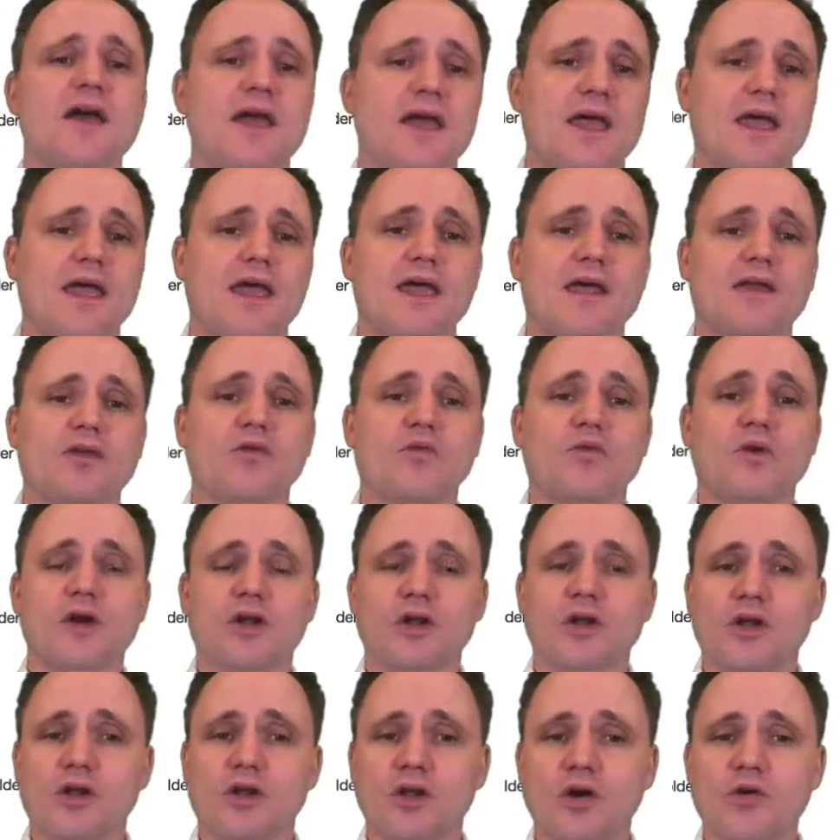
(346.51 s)
and we're
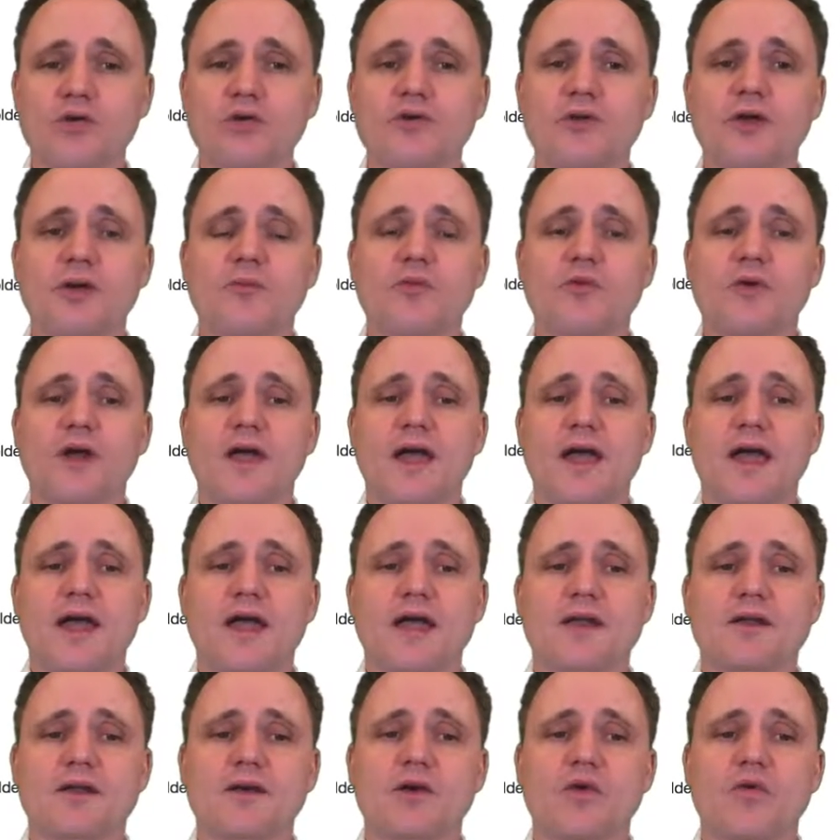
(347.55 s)
going to load them,
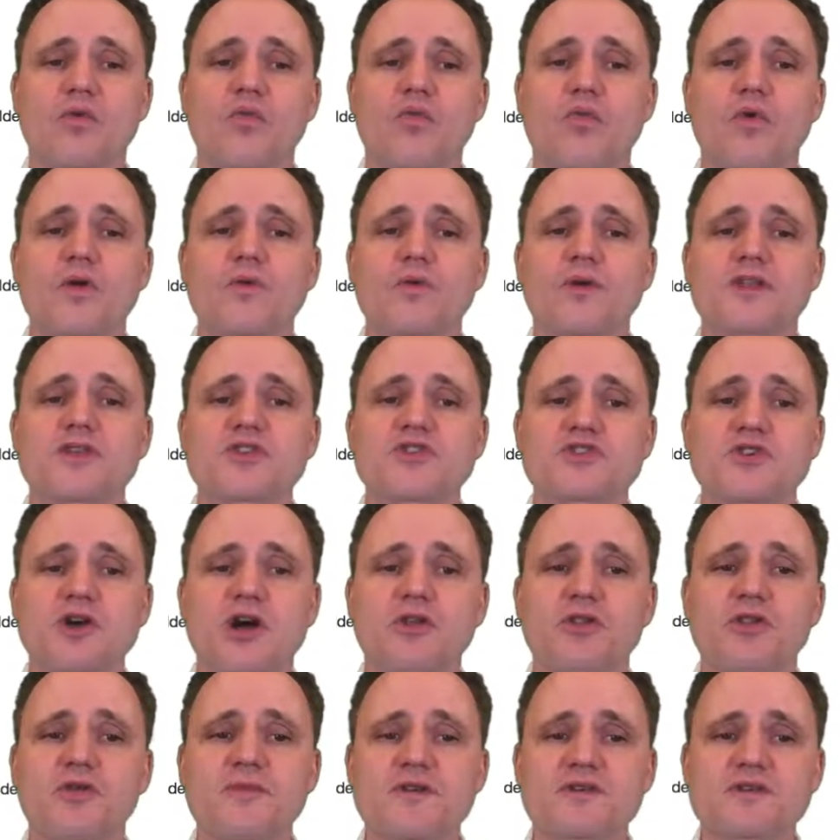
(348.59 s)
and when we
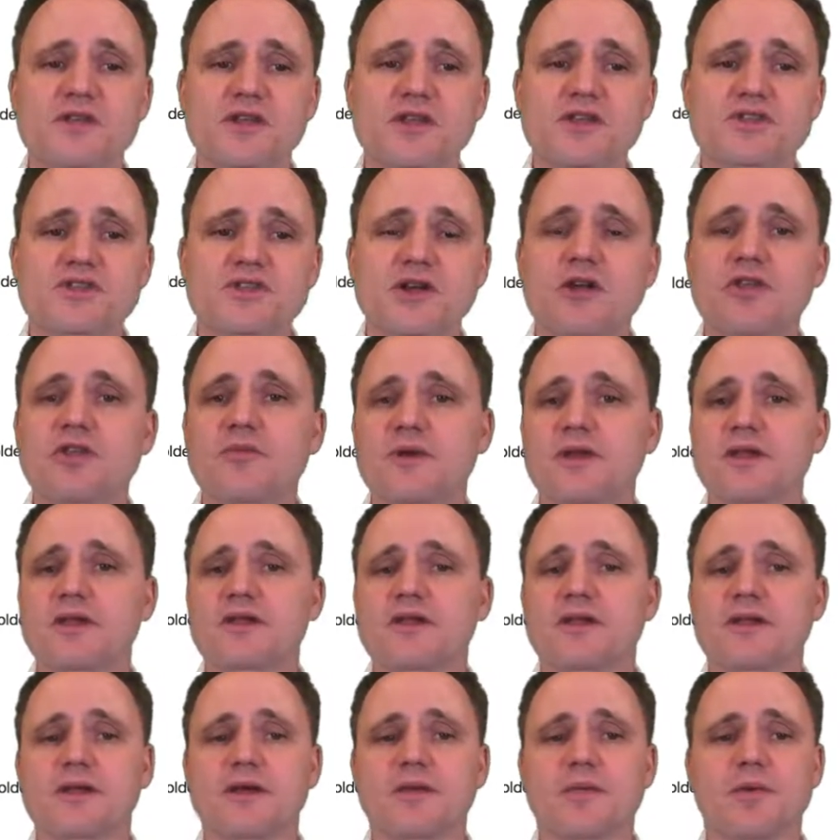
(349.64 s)
install them, it's going to install them in
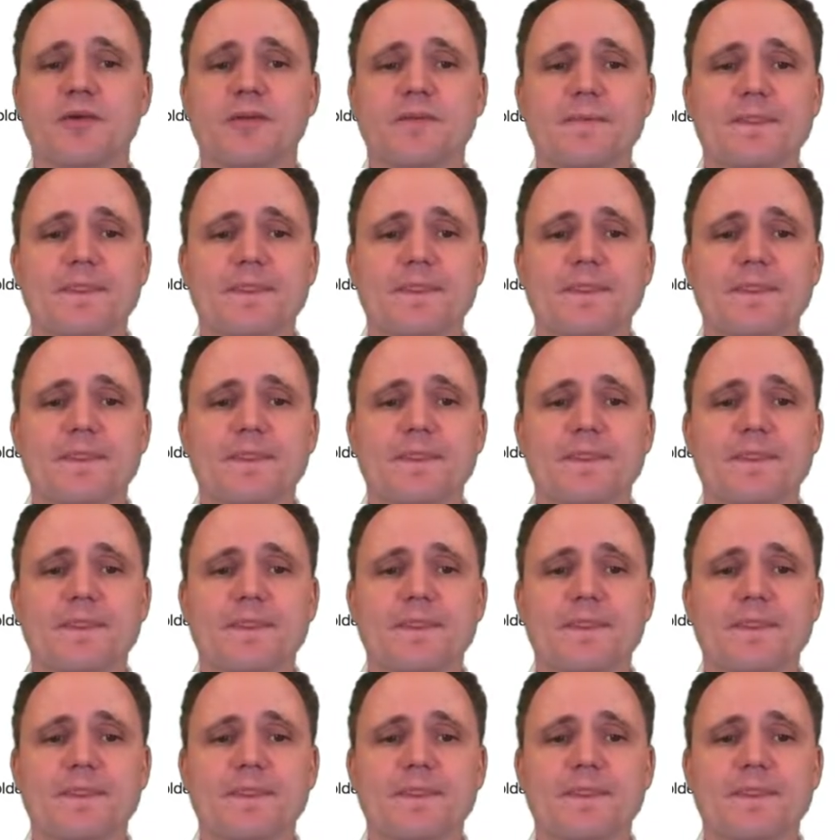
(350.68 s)
the lib.